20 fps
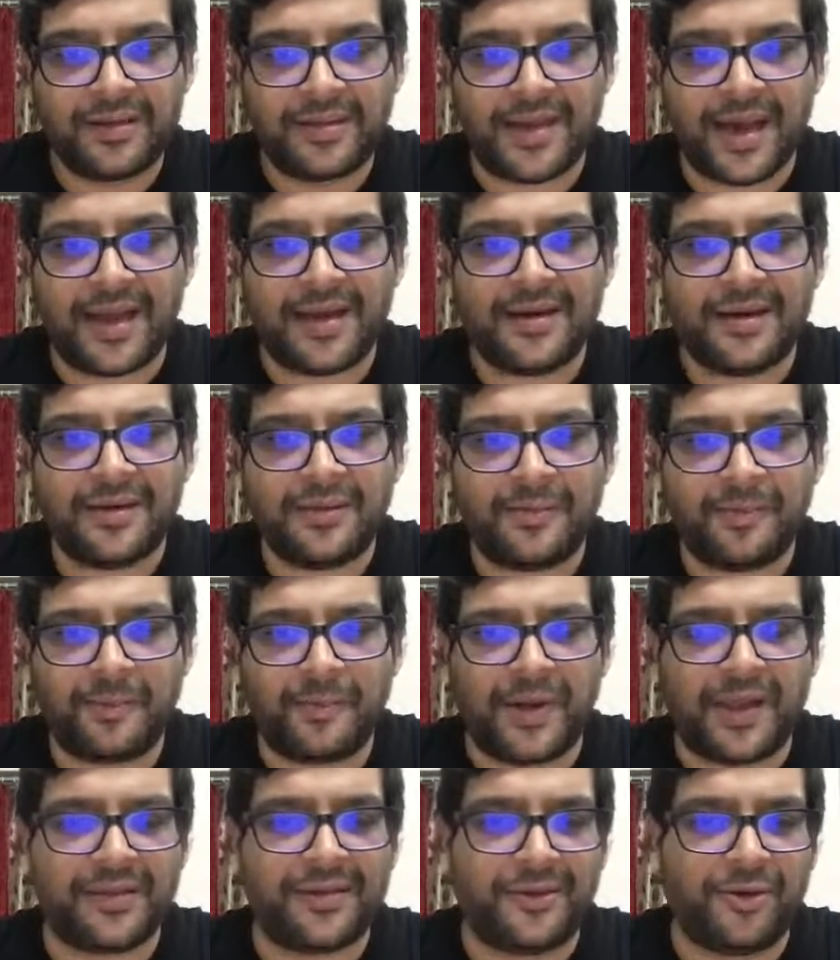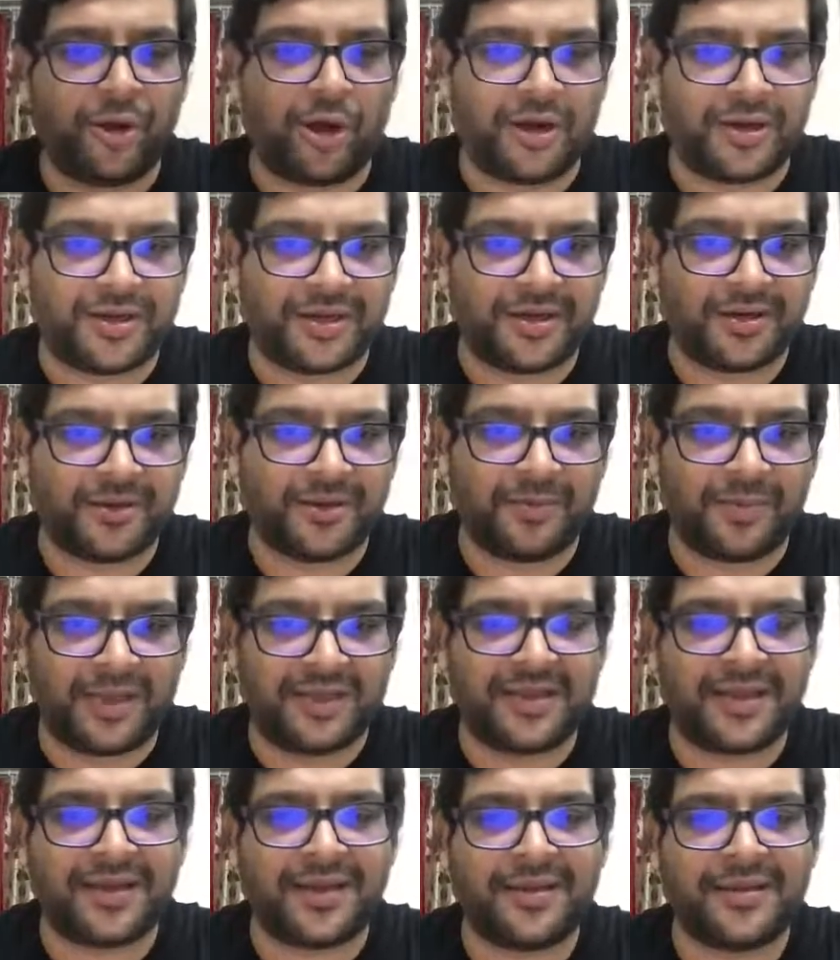Son plus daughter. So
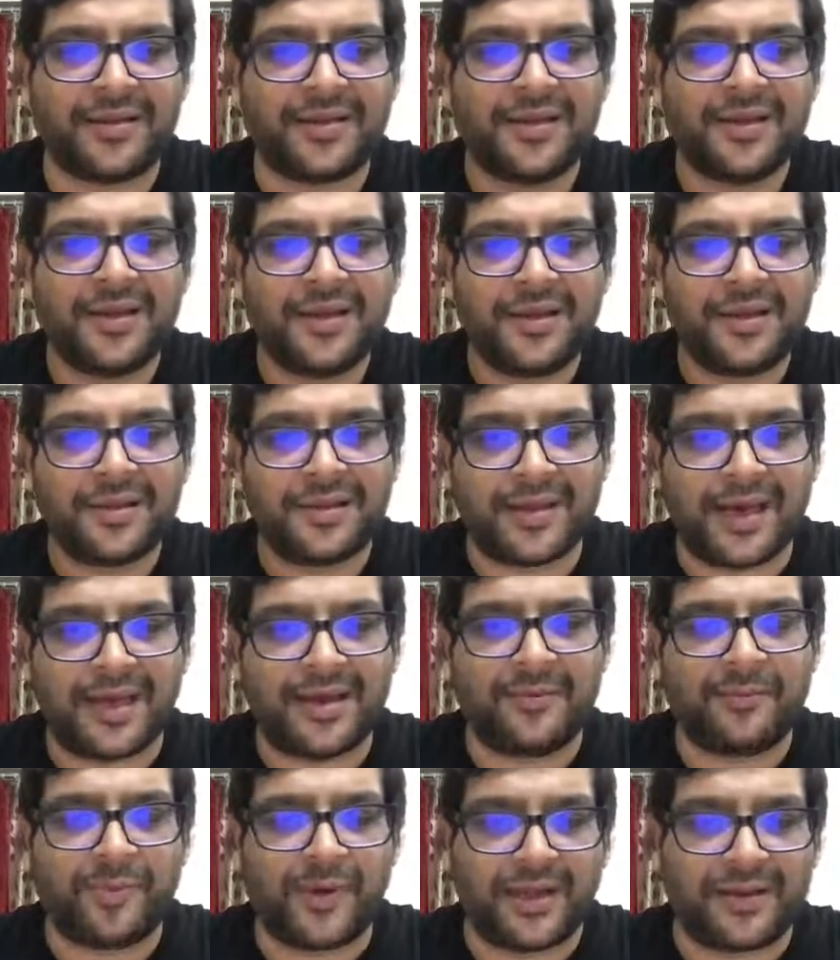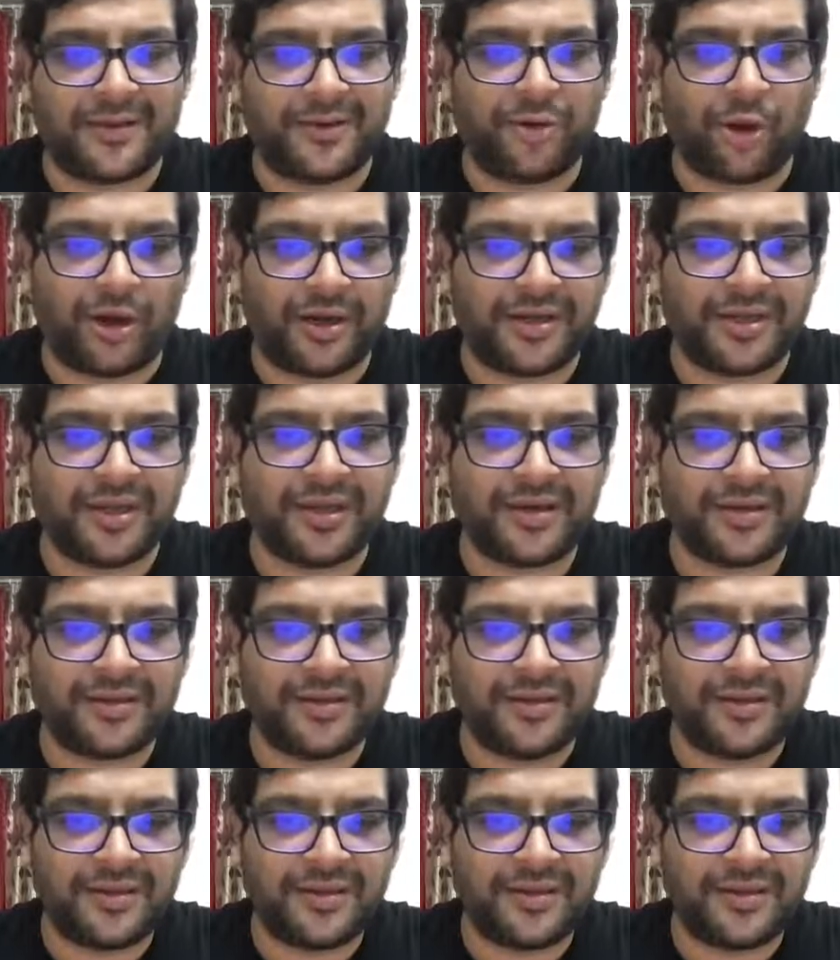mother is son plus daughter.